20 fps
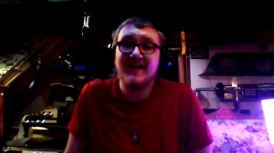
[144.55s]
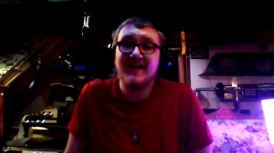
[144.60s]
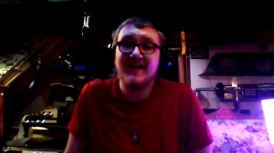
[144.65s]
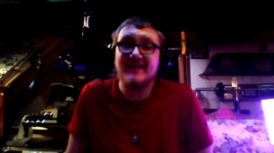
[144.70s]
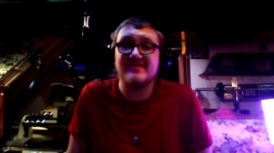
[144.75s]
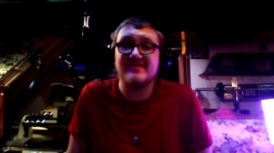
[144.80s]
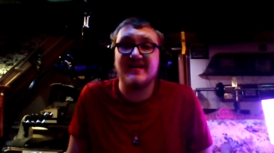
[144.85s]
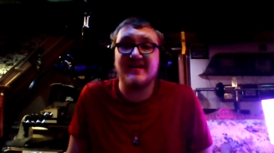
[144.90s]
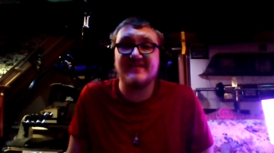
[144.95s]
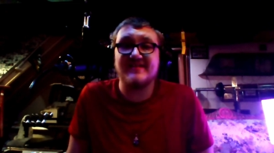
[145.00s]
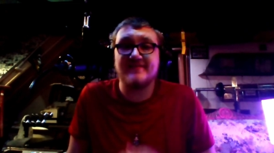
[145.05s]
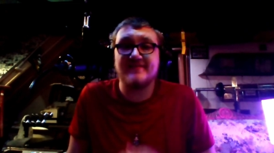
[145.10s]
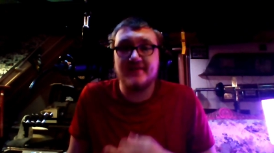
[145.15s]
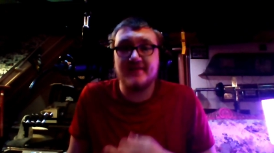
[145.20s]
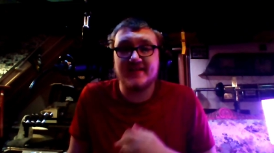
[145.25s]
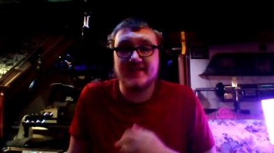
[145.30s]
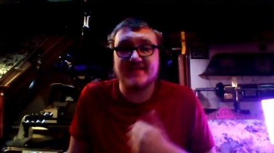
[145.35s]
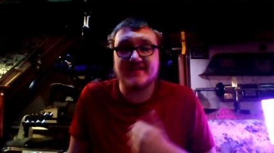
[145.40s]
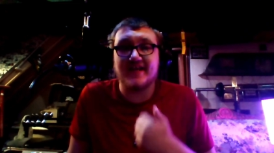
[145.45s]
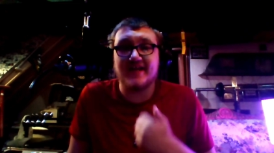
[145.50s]
As you guys
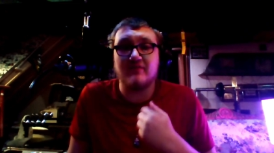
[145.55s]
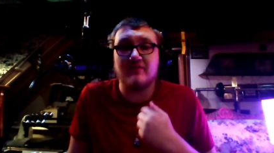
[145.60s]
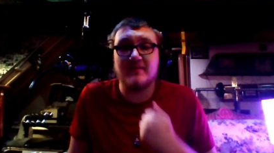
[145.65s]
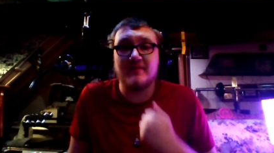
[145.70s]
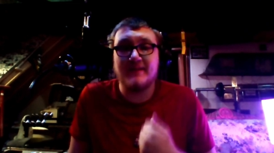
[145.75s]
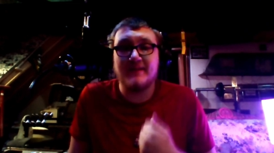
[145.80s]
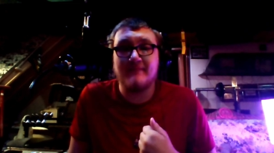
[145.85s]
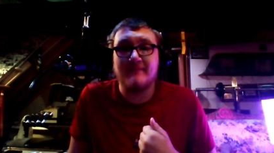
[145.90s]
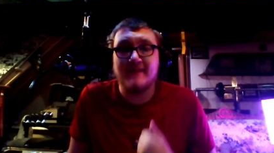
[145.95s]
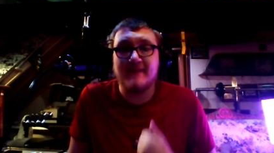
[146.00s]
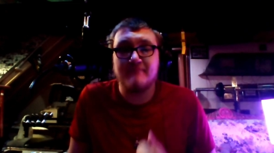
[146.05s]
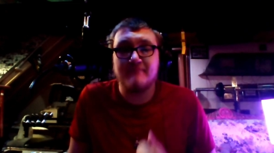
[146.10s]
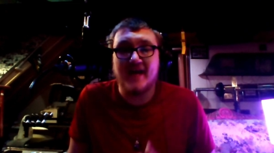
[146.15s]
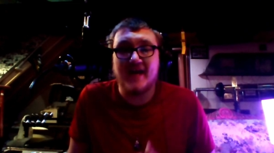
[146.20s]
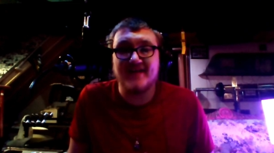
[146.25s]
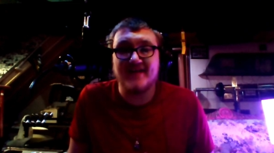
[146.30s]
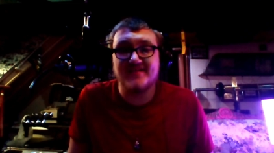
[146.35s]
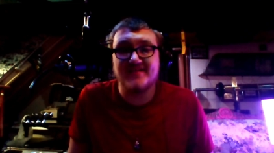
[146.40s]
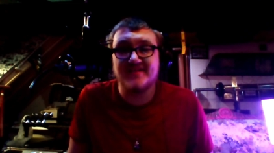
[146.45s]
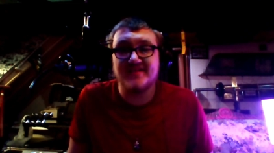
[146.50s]
know, that's like one of my main
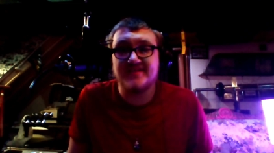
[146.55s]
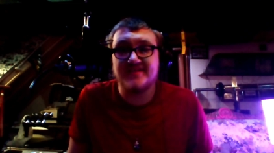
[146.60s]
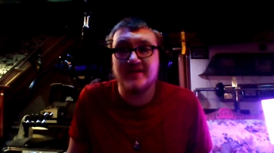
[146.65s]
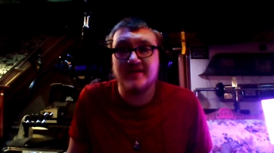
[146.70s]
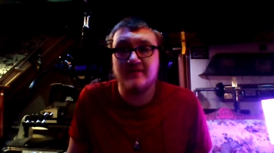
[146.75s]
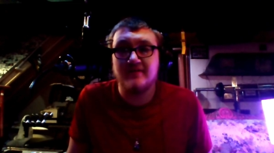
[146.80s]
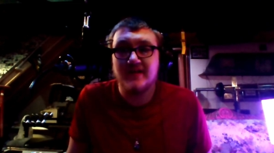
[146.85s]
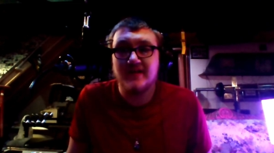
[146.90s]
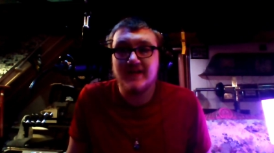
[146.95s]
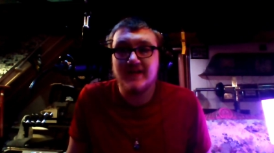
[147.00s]
passions. So